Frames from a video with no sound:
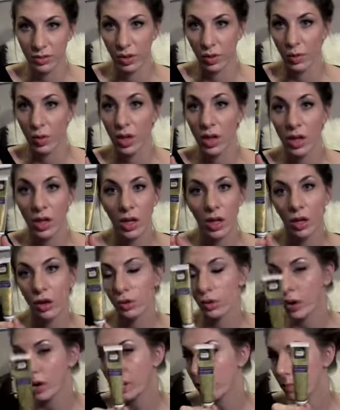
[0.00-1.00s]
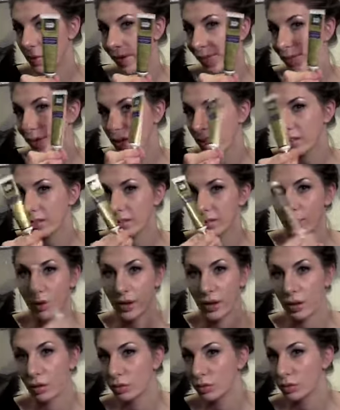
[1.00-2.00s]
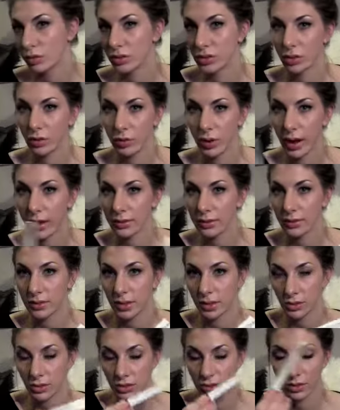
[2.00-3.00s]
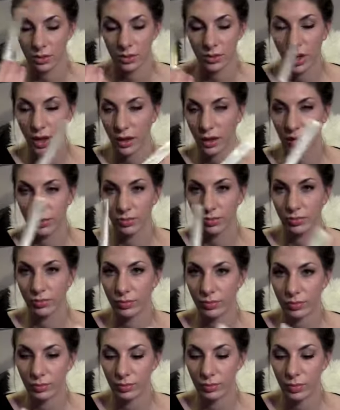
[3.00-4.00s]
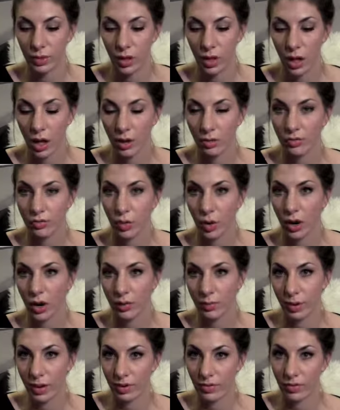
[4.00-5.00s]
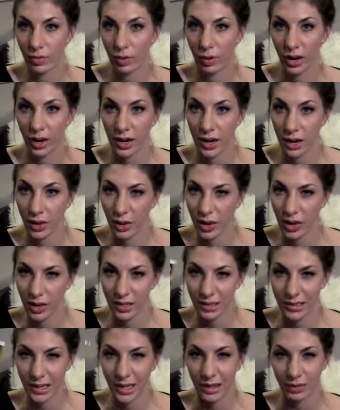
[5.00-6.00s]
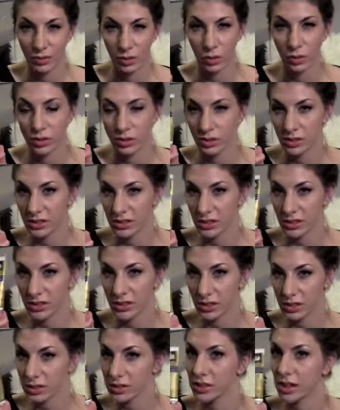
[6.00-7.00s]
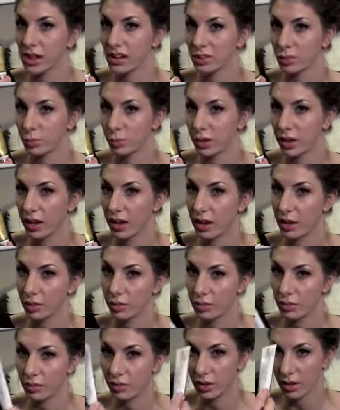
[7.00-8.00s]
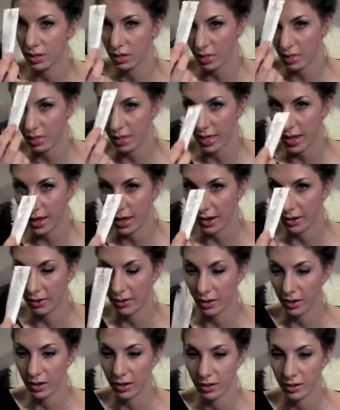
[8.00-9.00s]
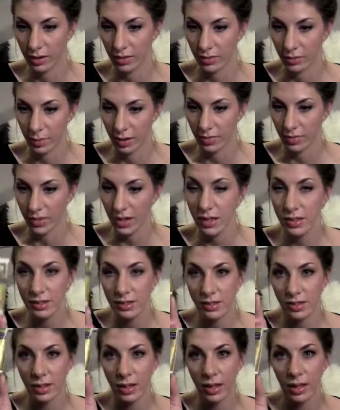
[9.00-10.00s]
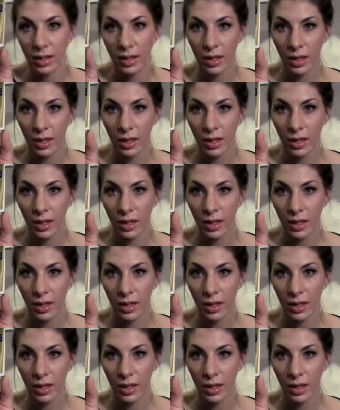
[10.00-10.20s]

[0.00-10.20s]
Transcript: So great on my face and my nose, and the rest I just kind of avoid my forehead area because I have noticed this does cause breakouts in that area of my face